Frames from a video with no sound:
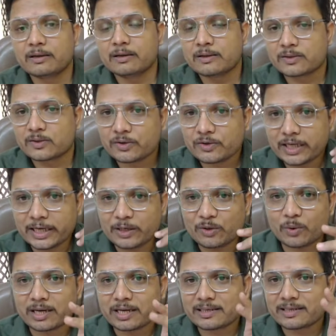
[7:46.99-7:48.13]
So you need to
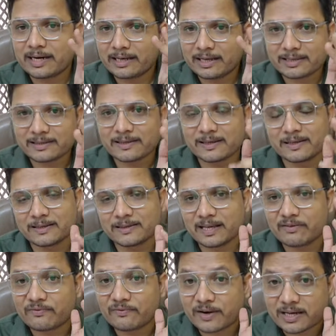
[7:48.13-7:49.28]
understand this. See
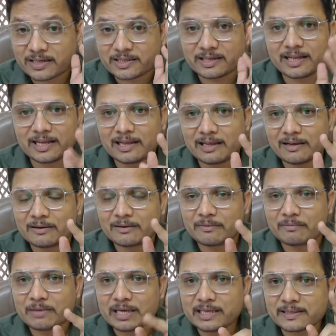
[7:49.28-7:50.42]
first null
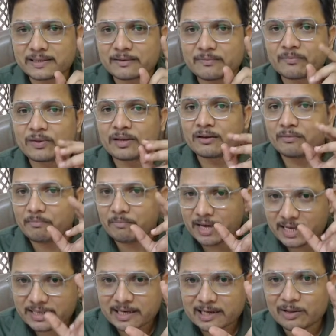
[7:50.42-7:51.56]
means
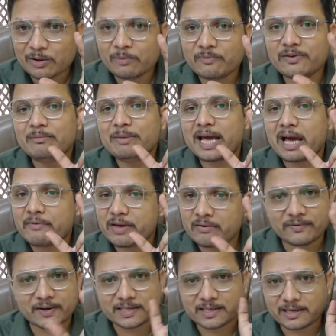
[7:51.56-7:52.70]
major lobe will be having
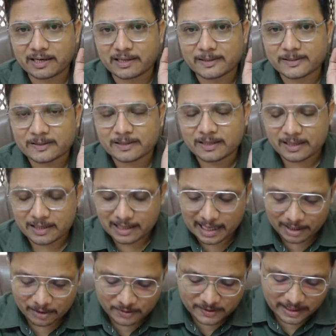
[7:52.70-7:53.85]
first nulls. Like
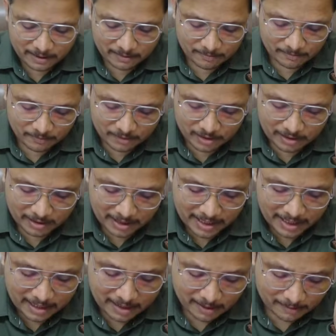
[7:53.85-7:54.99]
you see
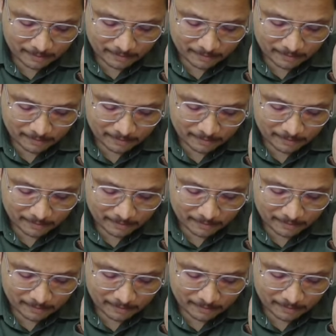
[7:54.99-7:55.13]
here,